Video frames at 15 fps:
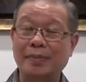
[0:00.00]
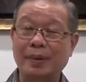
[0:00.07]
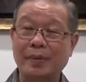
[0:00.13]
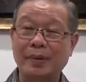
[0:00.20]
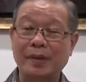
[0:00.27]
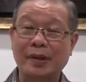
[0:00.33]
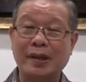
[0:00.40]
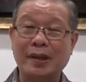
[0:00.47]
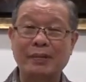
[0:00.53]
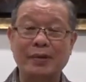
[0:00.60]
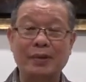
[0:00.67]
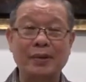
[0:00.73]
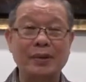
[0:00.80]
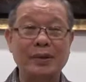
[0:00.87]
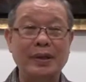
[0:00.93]
People will come
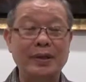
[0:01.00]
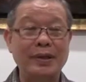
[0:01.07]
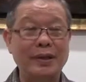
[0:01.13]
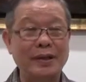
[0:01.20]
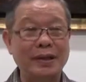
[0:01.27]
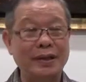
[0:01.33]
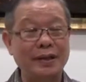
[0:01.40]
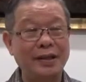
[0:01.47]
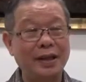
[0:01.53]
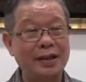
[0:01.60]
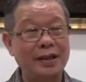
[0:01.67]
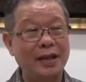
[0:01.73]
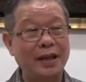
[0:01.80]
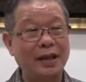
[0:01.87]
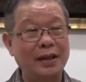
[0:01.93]
to you and say
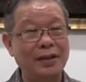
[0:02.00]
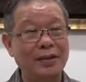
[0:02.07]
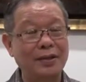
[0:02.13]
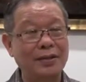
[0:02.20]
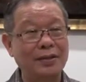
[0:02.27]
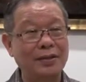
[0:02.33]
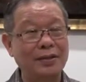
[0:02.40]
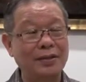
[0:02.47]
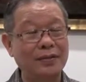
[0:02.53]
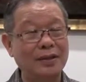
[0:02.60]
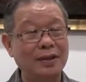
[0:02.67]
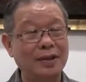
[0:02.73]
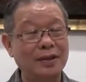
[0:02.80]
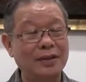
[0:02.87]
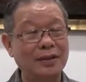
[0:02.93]
things like, you know,
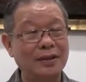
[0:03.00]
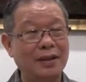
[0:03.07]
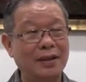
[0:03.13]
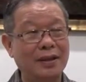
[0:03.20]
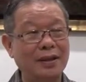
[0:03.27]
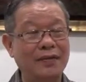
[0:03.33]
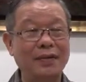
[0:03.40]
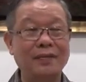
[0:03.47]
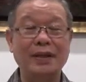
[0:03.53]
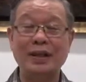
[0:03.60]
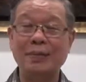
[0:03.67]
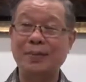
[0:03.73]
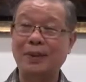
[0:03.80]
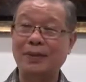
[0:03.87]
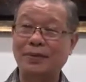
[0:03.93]
I feel
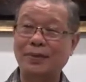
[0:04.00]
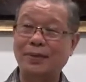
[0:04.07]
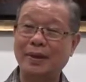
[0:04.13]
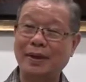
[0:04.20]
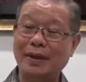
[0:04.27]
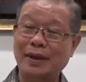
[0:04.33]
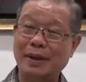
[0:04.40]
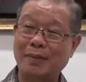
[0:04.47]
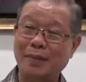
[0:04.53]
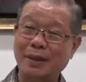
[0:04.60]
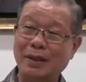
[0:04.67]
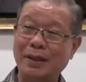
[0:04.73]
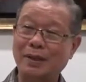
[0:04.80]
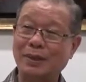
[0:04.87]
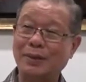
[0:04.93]
very peaceful when I come
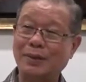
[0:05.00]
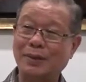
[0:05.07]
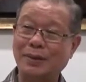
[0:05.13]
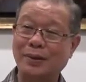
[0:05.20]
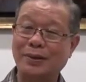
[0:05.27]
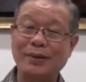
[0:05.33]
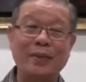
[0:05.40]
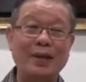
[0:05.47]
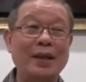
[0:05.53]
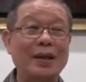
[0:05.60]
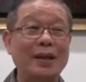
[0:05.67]
near you, you know.